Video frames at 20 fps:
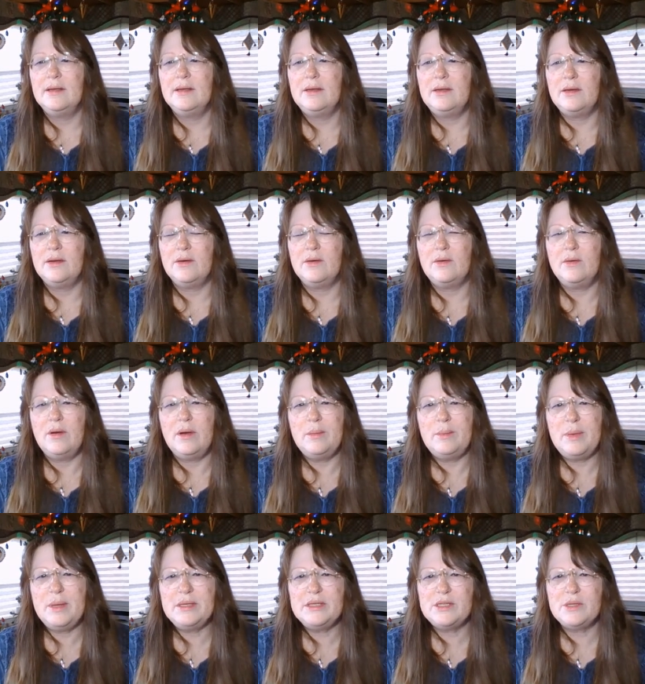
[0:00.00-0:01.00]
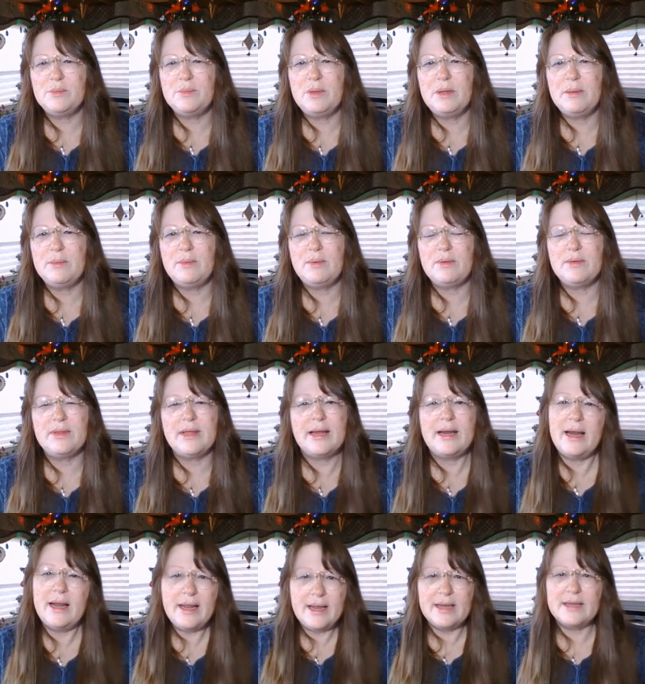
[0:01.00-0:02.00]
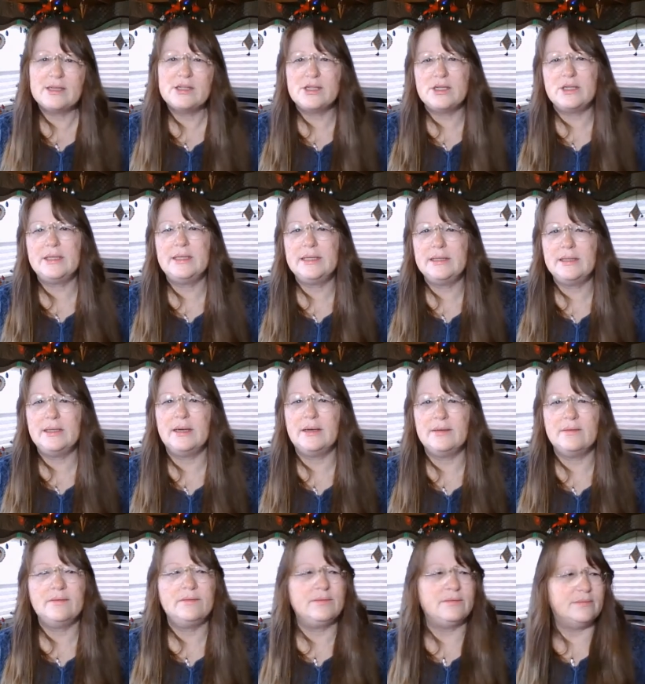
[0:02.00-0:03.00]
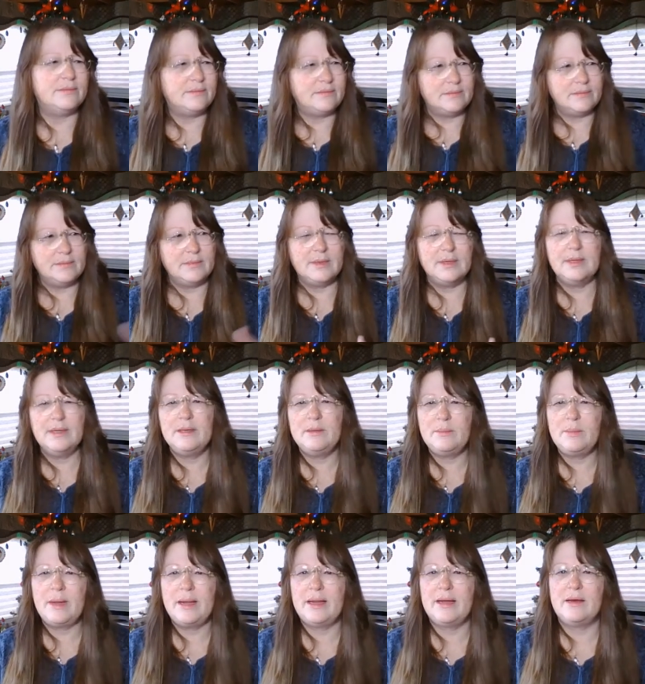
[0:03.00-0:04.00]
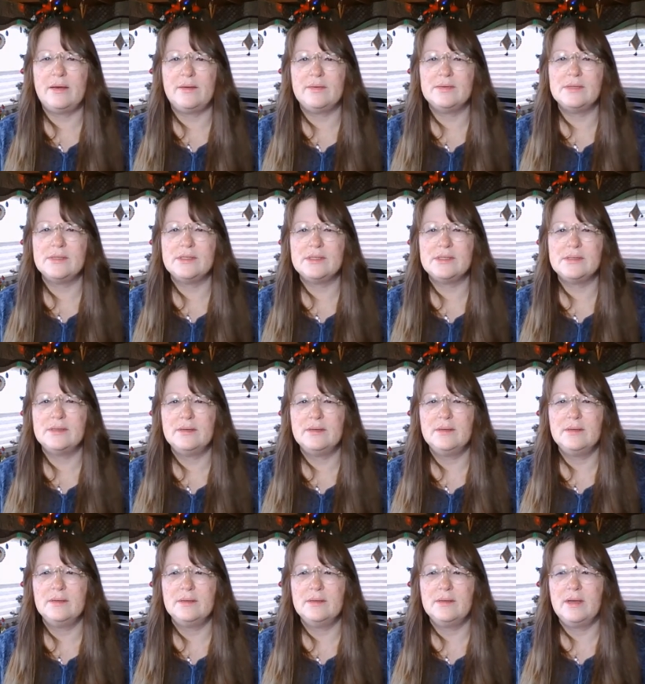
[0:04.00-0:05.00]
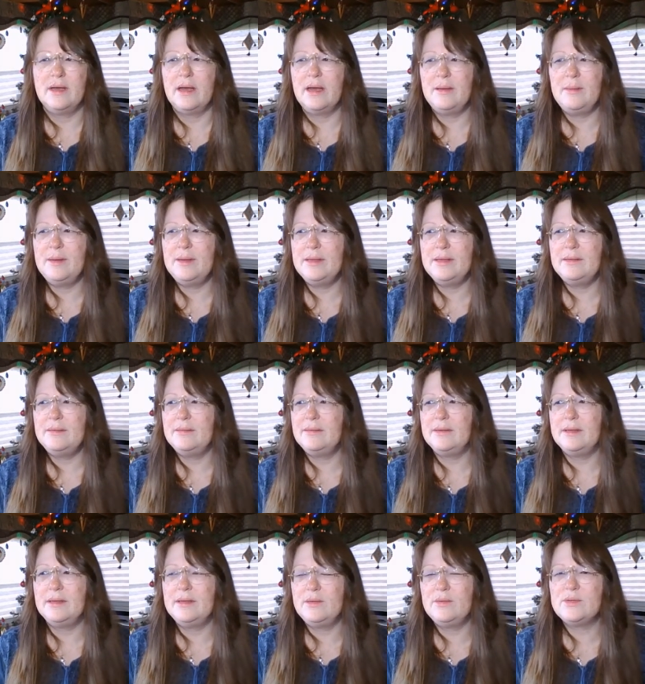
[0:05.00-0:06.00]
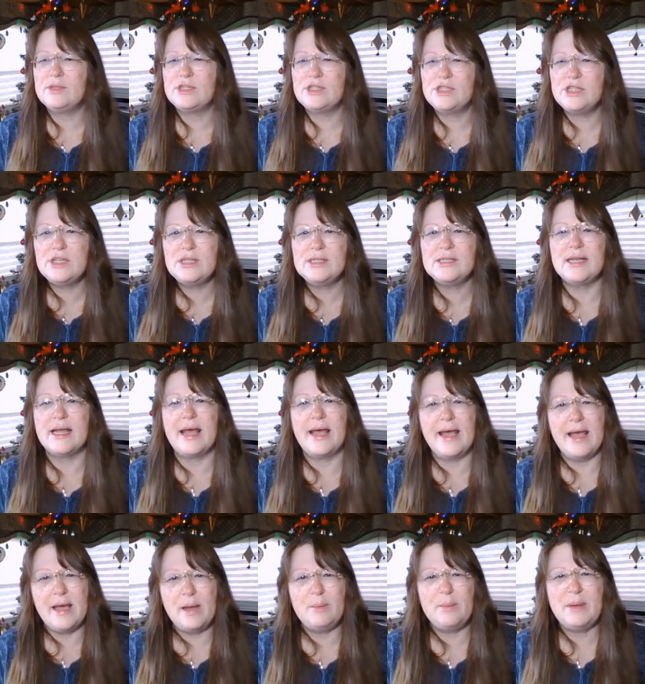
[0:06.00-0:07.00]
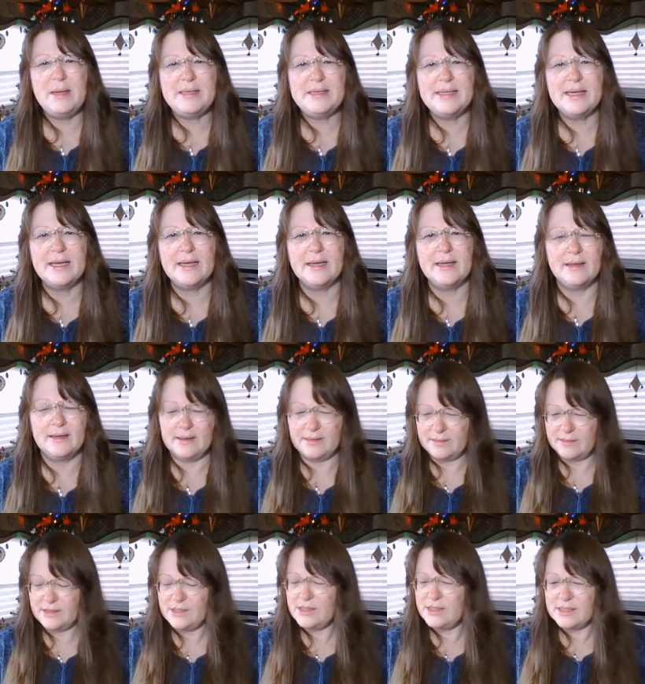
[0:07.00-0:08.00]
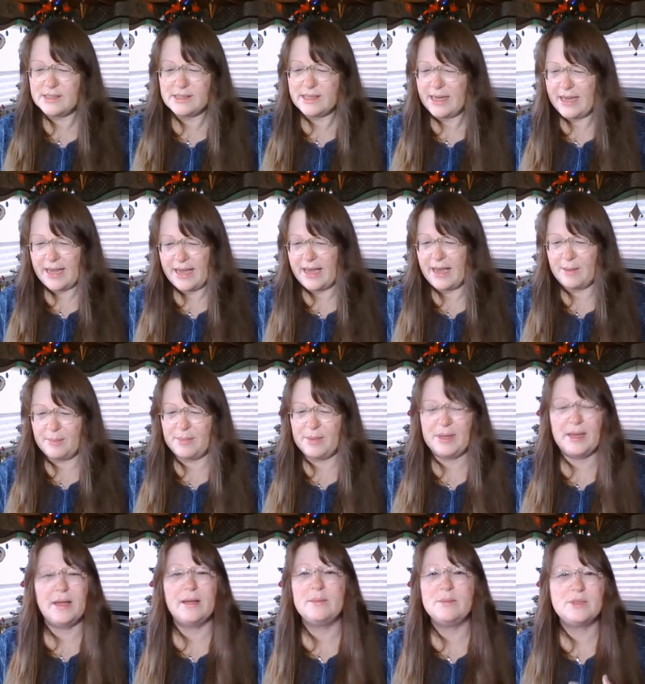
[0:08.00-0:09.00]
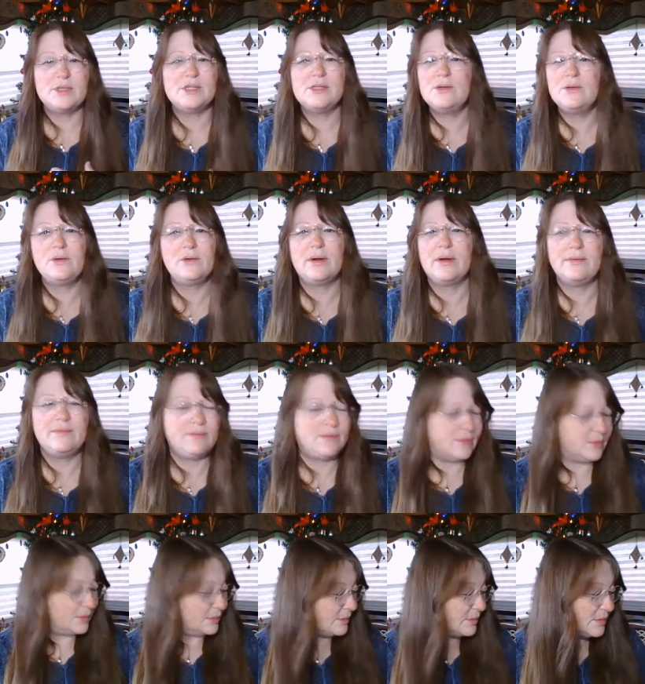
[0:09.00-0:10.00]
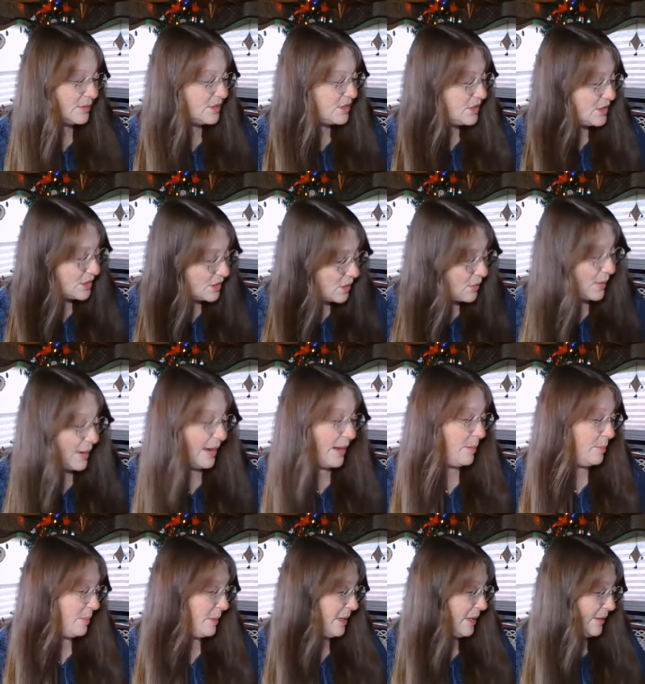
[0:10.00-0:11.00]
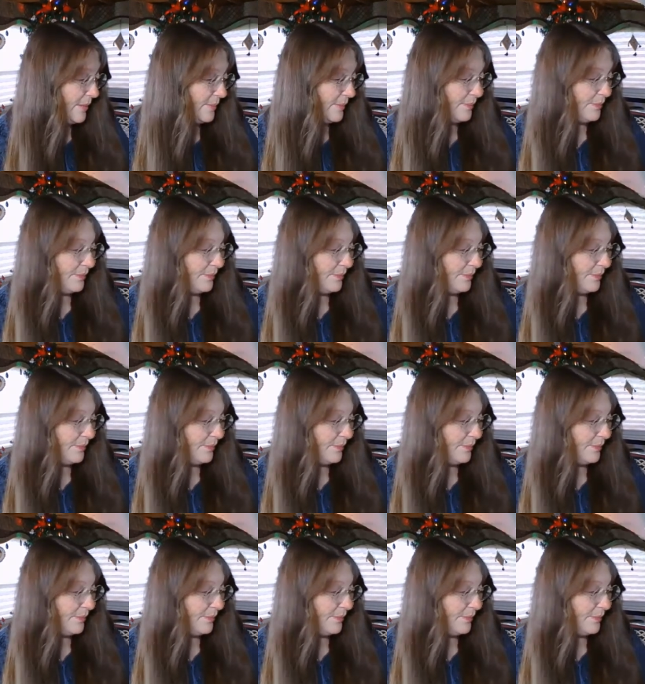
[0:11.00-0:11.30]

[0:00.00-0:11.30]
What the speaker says: a bunch of people that I actually love in my house. I mean, it was just a happy day. Just happy. I'm so grateful. So happy.